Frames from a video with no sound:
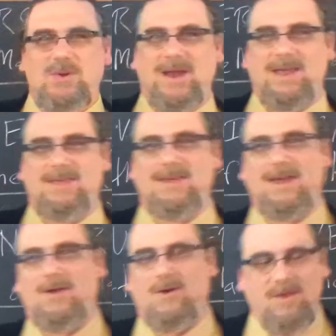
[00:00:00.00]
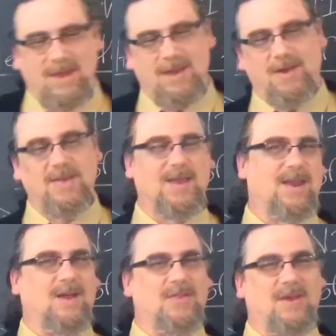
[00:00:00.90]
anything, or they, you know, they
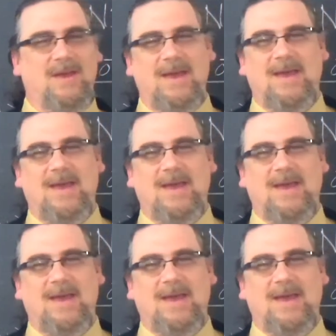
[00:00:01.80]
get out the